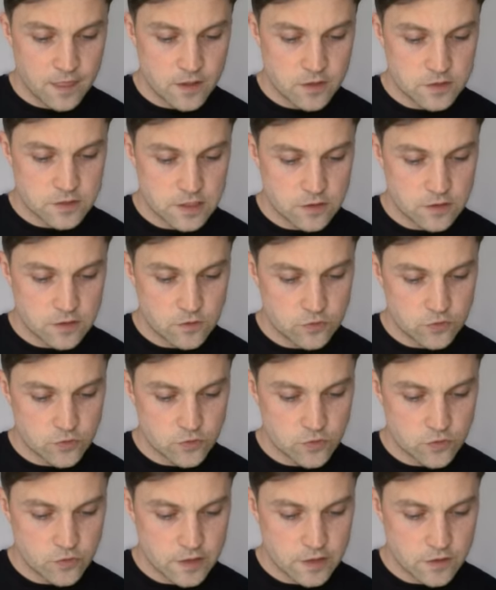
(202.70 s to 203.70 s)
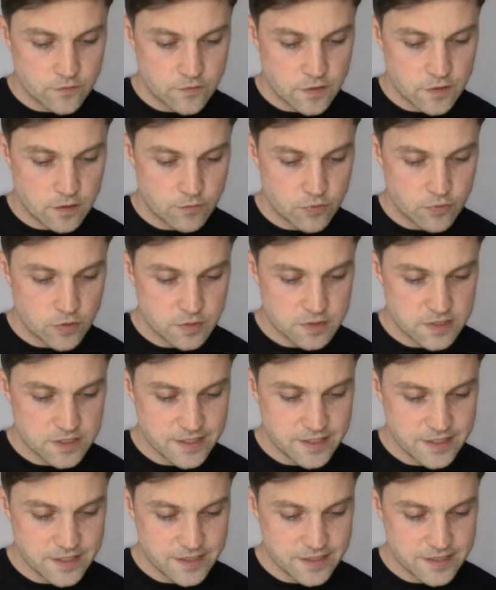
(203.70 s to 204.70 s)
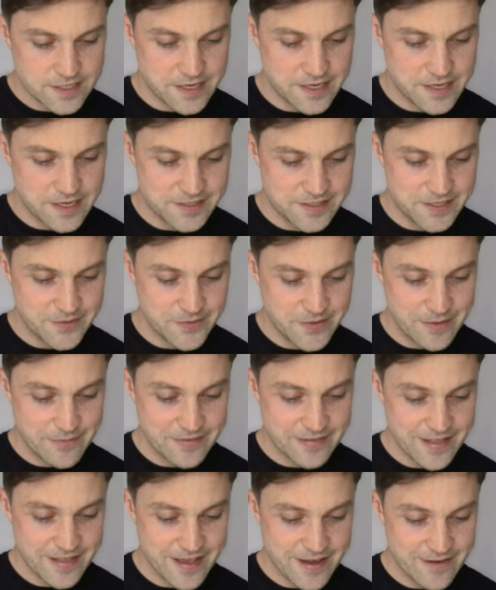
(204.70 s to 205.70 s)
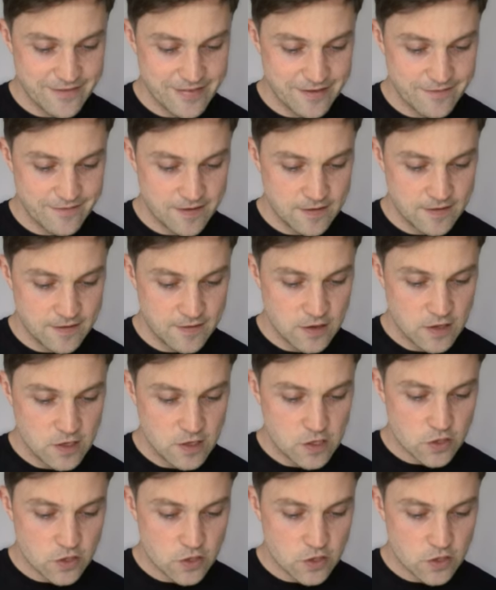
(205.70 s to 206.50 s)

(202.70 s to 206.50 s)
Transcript: nice little drawing of our properties. That's over there, that one.